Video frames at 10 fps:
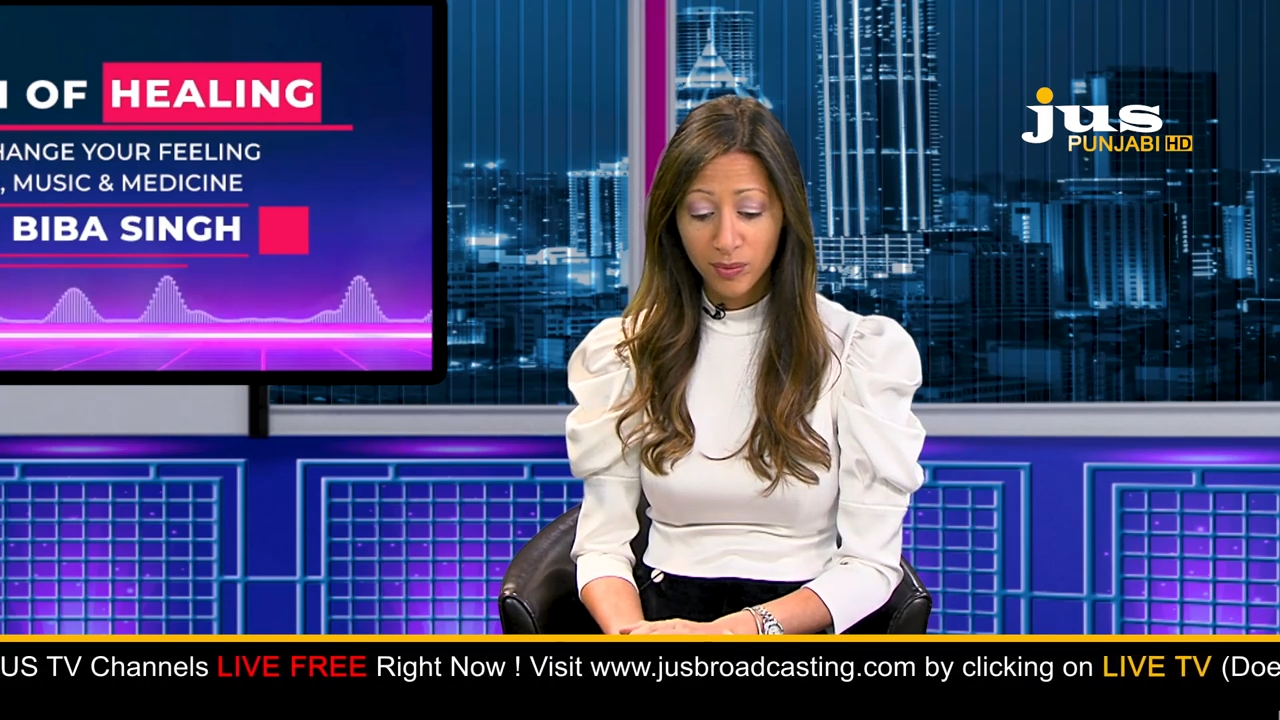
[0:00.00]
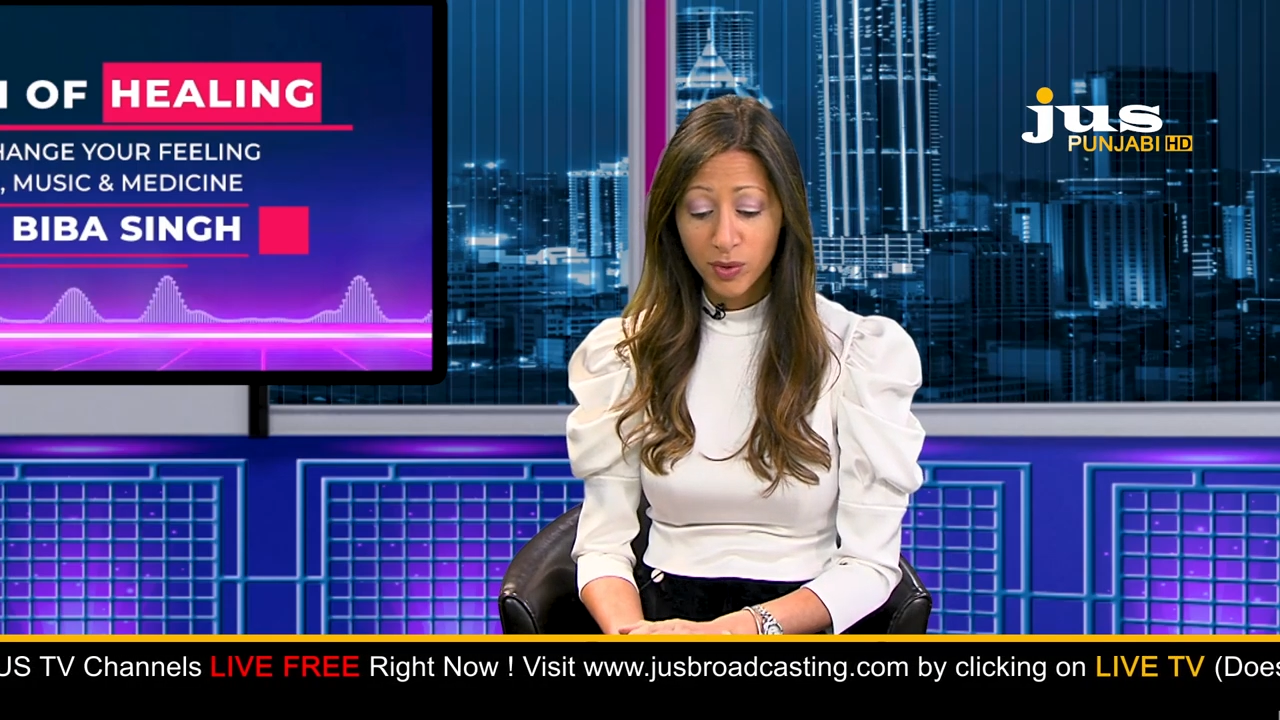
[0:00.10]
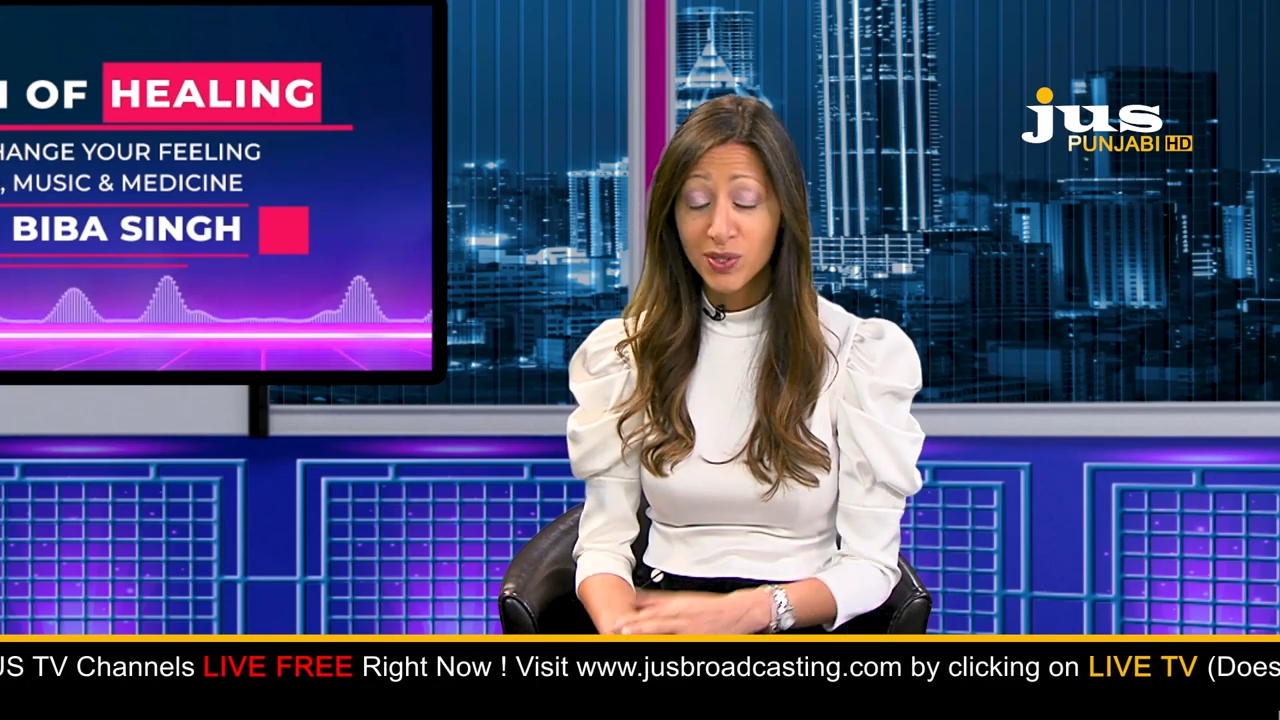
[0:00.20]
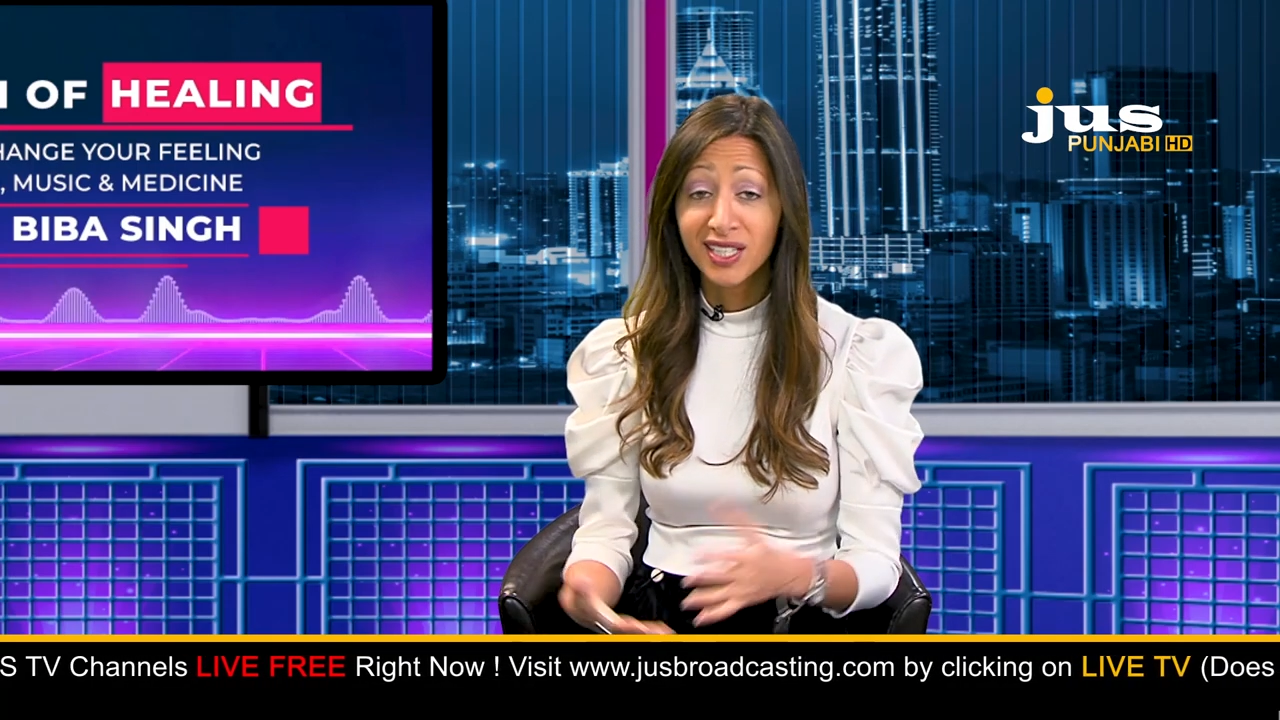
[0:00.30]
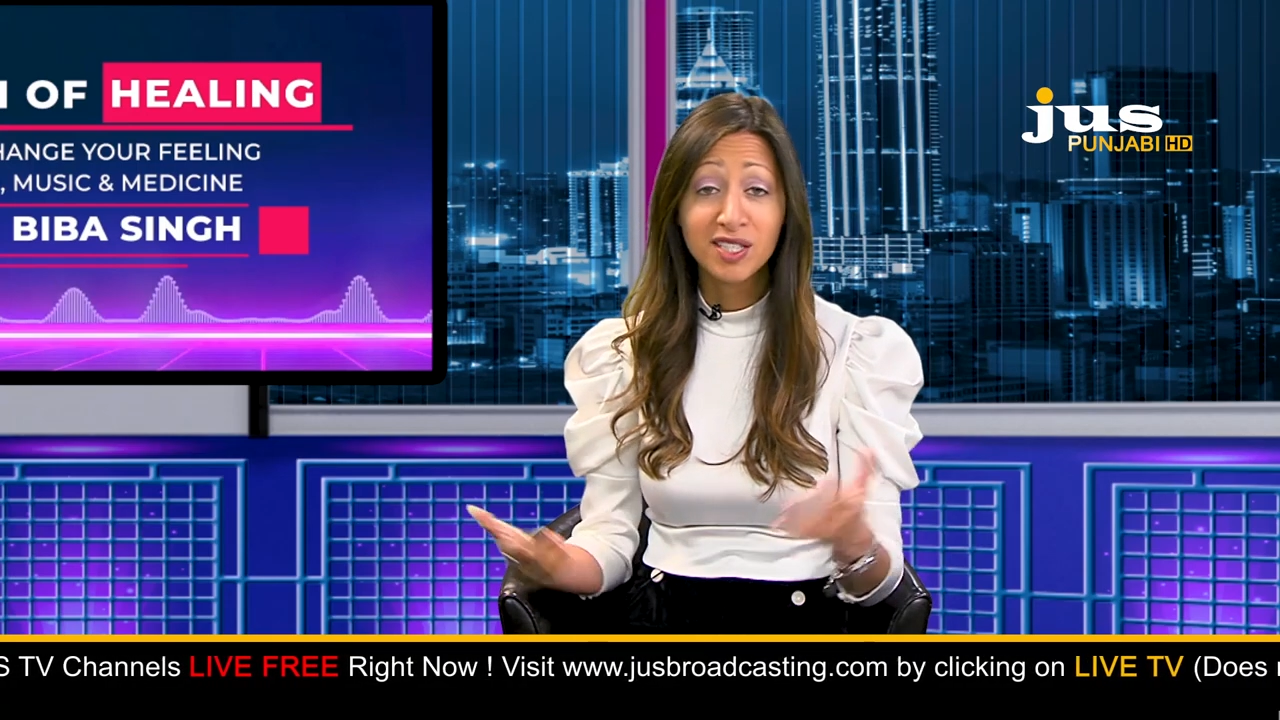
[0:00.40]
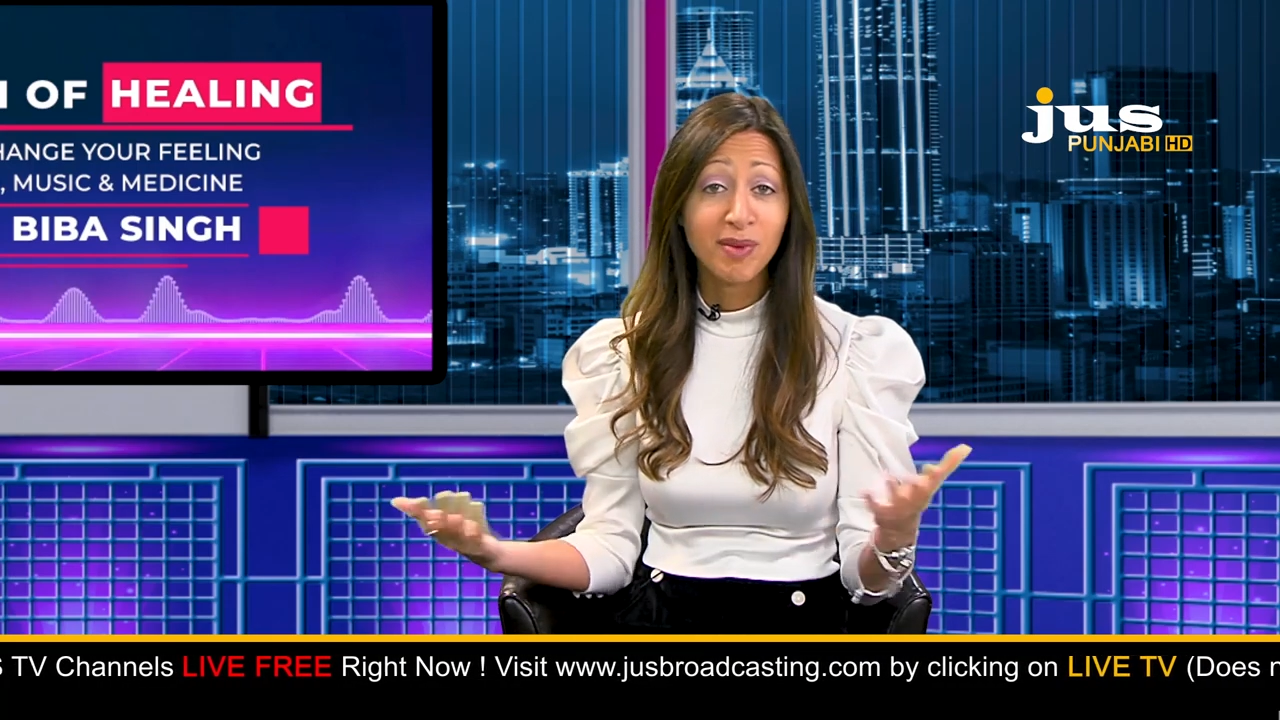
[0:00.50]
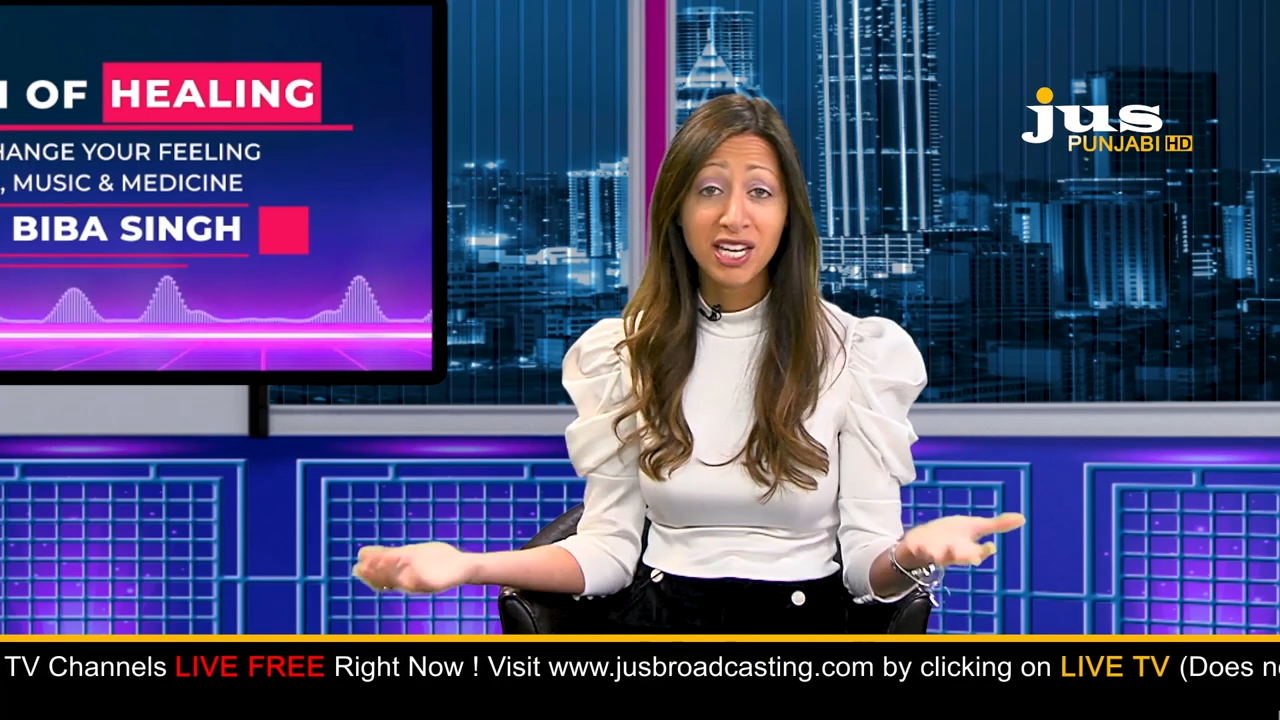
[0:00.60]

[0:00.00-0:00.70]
music is